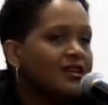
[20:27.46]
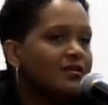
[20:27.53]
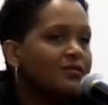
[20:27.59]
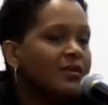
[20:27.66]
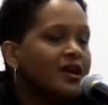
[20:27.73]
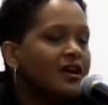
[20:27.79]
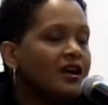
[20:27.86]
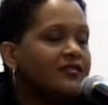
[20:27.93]

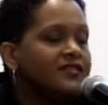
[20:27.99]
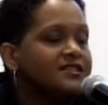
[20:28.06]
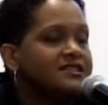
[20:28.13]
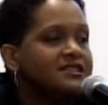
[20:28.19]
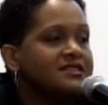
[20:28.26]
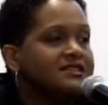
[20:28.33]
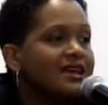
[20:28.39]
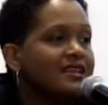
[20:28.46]
My office
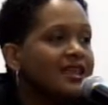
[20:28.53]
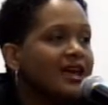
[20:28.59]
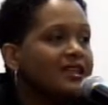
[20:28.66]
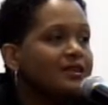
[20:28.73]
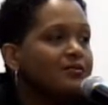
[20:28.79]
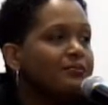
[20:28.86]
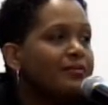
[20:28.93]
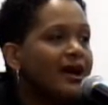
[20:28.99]
is at
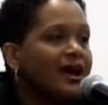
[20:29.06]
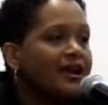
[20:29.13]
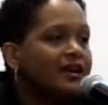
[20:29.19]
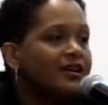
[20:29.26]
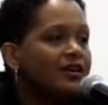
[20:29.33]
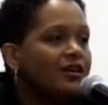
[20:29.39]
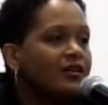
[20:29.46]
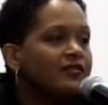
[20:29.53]
the
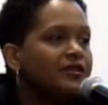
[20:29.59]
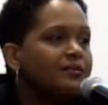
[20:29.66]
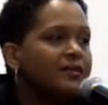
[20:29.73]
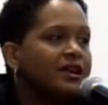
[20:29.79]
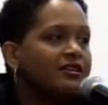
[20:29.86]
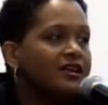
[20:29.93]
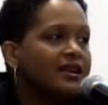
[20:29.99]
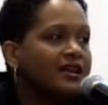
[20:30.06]
back of the
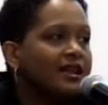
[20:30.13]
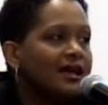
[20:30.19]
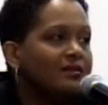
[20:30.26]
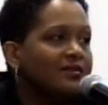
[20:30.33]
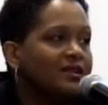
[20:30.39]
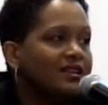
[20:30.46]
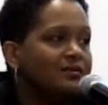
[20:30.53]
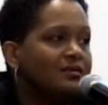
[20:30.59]
Merrick
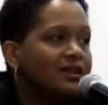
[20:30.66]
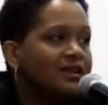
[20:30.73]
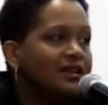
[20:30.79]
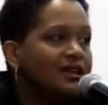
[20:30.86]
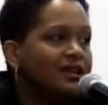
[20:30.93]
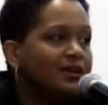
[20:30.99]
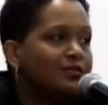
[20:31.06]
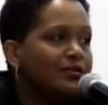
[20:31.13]
Lab in the main
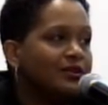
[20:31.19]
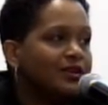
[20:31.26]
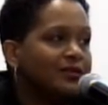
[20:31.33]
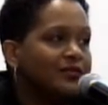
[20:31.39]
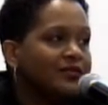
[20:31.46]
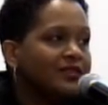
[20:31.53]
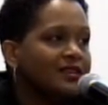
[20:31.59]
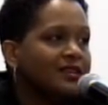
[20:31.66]
library.
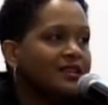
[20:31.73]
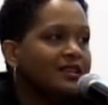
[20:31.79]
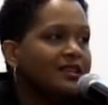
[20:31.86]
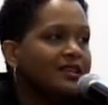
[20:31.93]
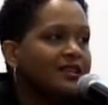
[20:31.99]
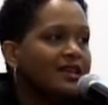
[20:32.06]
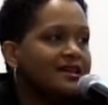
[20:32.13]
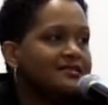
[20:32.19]

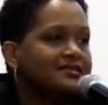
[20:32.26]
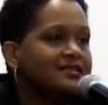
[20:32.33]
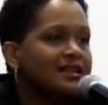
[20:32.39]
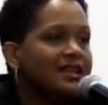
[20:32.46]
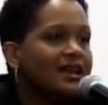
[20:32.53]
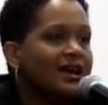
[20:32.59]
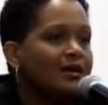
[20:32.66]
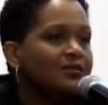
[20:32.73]
That's the
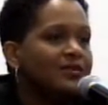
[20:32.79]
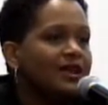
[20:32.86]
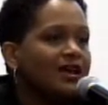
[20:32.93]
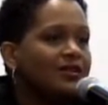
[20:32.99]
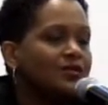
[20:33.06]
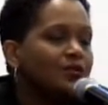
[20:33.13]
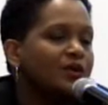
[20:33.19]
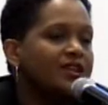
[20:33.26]
lab
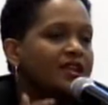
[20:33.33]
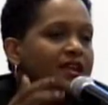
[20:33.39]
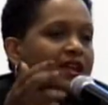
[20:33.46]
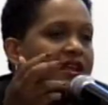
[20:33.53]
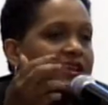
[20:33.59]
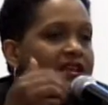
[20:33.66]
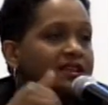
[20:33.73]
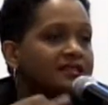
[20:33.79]
that when you're
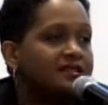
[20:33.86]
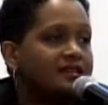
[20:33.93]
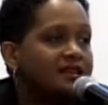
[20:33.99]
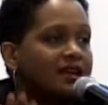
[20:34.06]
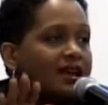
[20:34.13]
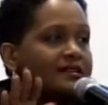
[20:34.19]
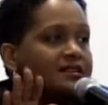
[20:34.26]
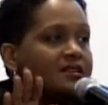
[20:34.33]
heading into the
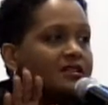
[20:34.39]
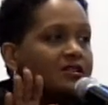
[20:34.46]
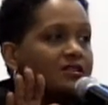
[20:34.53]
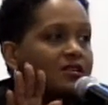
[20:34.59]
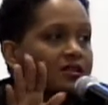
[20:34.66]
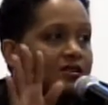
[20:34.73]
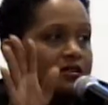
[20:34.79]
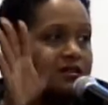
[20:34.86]
catalog
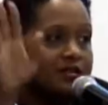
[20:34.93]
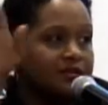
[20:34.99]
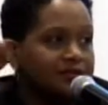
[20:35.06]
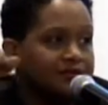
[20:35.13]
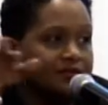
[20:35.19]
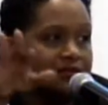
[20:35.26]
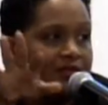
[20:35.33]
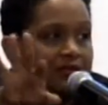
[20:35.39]
hall,
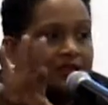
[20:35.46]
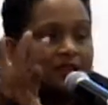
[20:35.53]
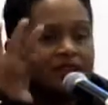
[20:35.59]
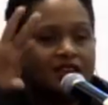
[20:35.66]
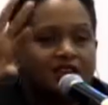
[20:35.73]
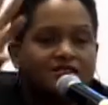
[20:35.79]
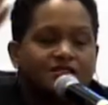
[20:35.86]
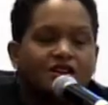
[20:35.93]

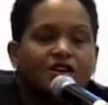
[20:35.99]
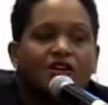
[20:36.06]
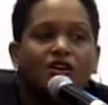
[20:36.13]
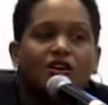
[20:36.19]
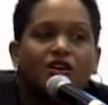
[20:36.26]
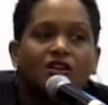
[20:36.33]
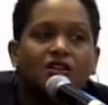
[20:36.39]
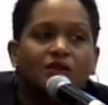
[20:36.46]
it's
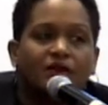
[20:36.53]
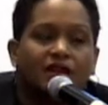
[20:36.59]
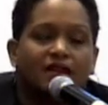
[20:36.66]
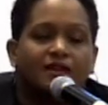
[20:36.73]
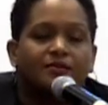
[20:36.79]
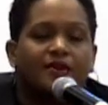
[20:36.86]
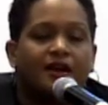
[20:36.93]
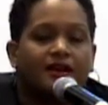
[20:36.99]
all the way at
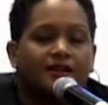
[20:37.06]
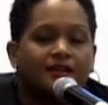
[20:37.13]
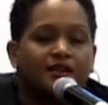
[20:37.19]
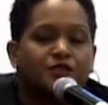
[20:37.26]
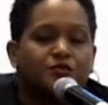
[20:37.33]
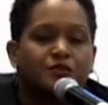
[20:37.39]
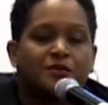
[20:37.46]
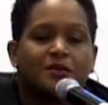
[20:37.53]
the back.
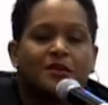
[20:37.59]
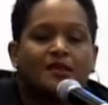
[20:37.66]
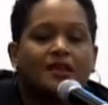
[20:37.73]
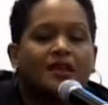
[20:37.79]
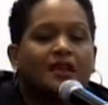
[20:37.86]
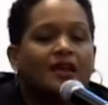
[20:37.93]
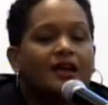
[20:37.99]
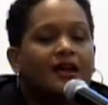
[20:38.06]

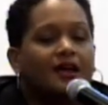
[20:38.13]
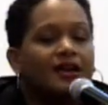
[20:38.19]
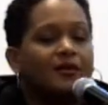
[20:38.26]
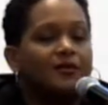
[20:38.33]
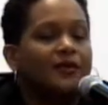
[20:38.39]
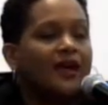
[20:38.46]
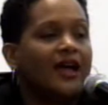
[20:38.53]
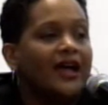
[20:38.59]

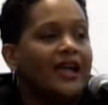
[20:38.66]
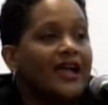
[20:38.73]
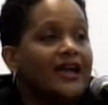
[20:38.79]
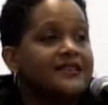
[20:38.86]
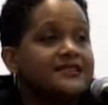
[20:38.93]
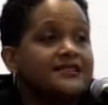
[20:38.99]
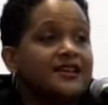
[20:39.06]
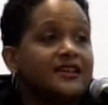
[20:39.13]
I
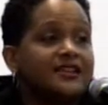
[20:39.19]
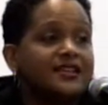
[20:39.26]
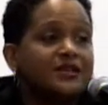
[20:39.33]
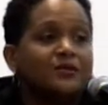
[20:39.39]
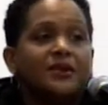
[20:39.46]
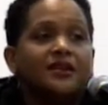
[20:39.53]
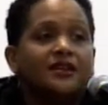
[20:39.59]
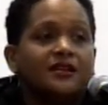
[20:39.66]
answer
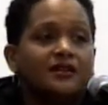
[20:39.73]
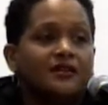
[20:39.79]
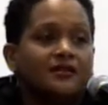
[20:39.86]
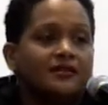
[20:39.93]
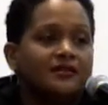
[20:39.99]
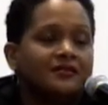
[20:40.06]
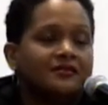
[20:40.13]
email